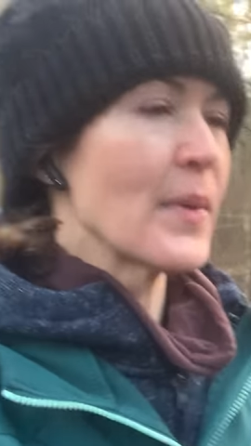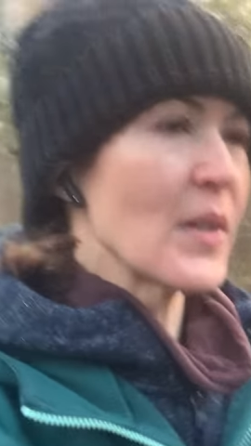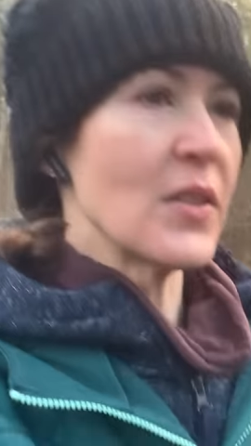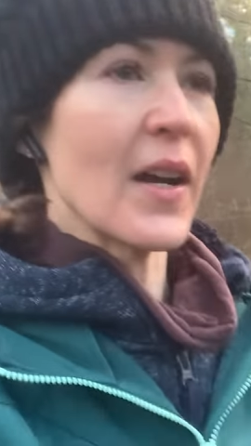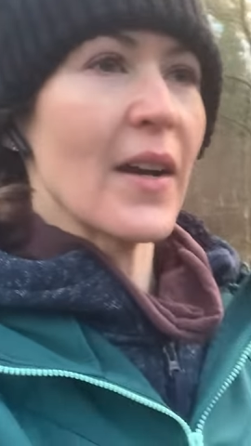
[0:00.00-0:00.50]

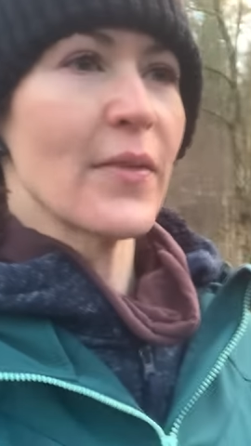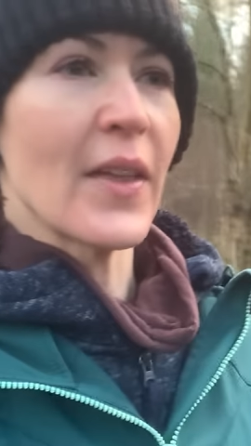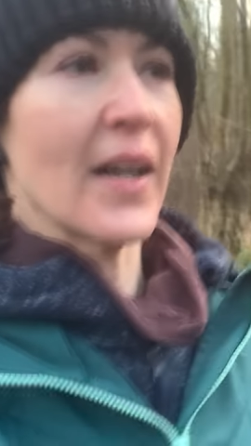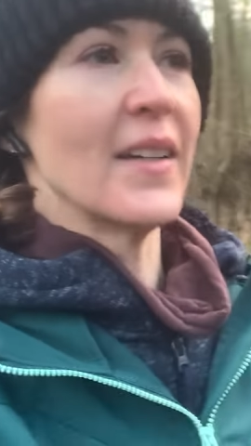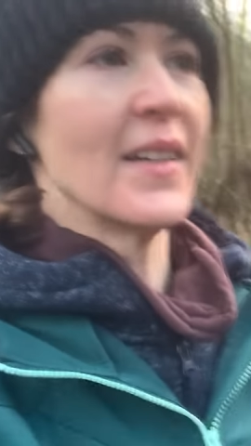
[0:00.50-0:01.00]
because you have
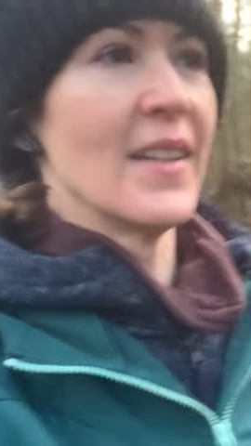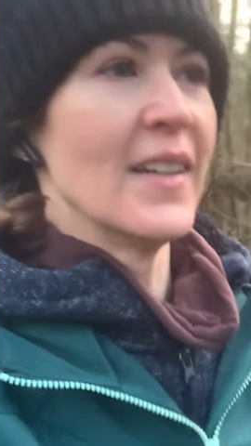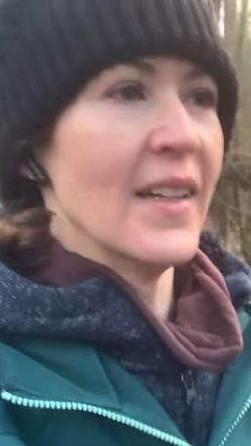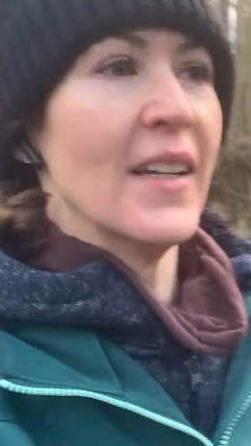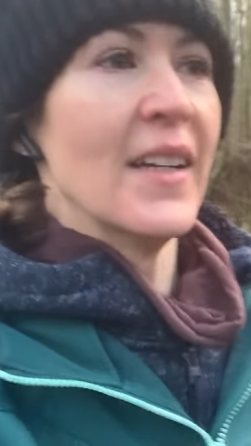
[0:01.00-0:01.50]
that
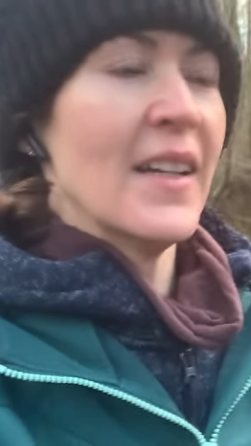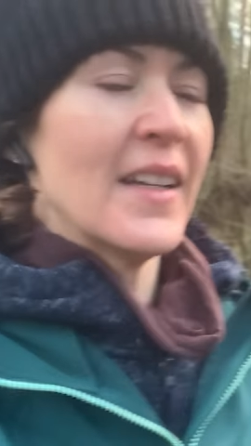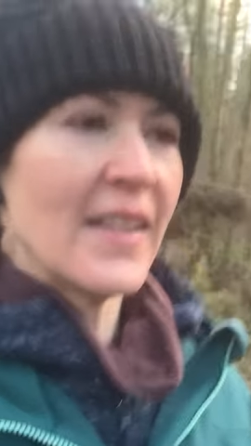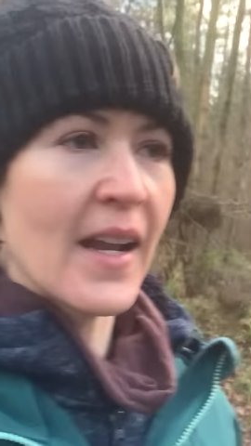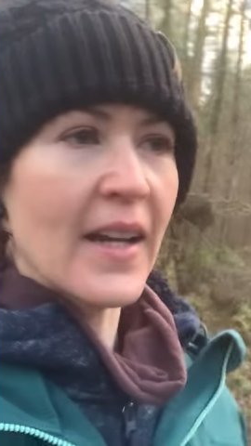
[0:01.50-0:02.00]

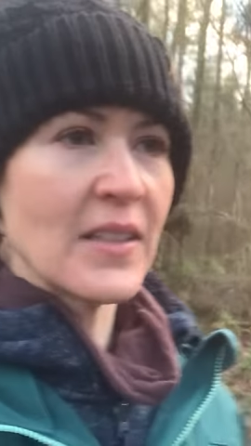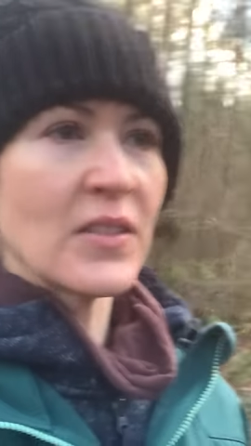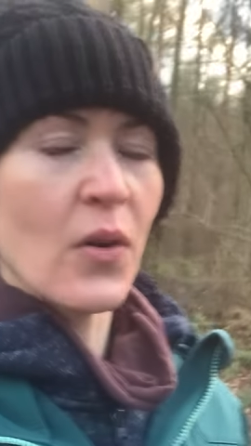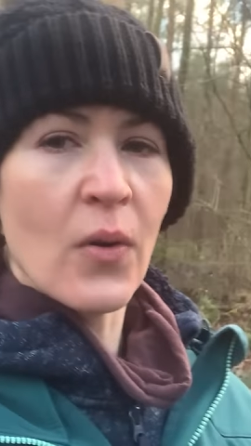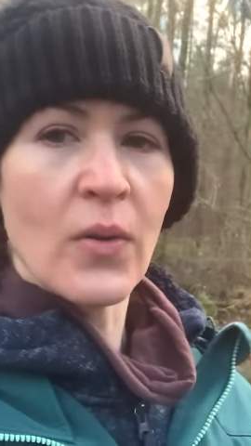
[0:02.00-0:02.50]
nice
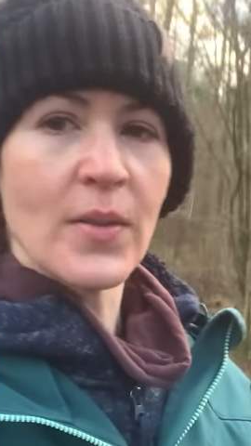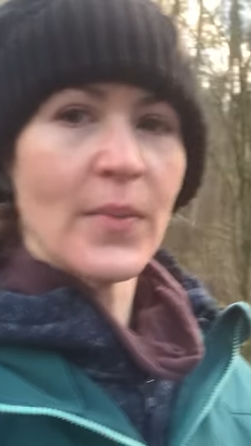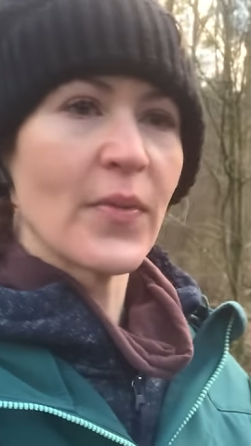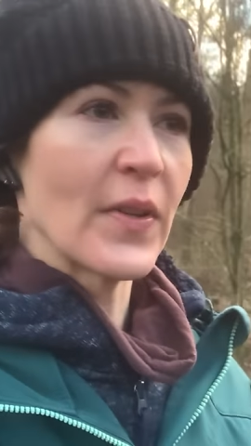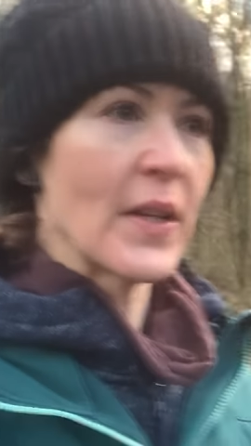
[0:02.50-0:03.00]

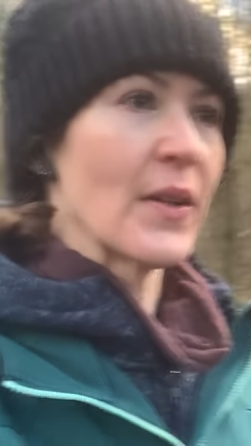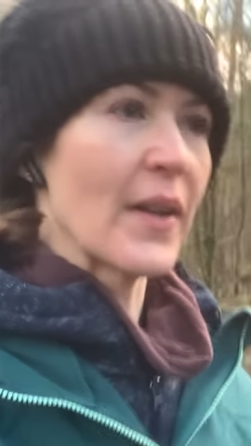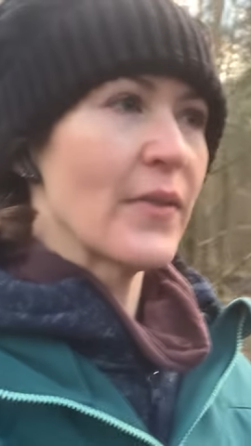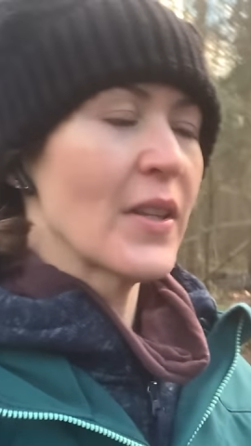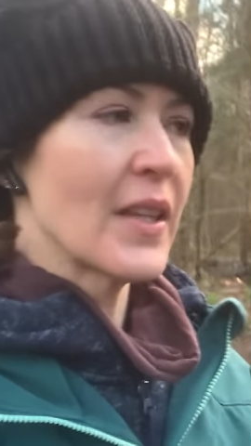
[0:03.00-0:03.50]
autumn feel.
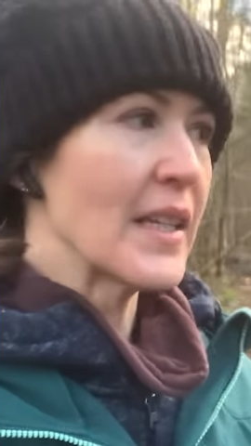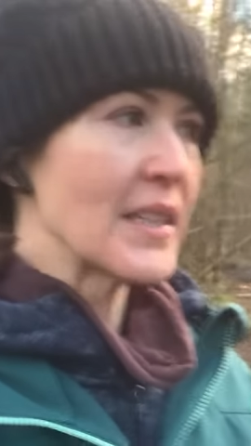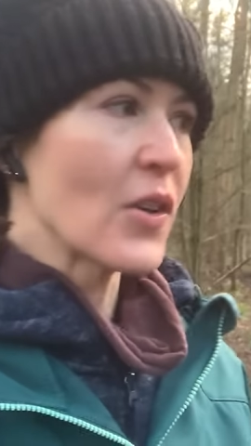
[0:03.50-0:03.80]
Everything is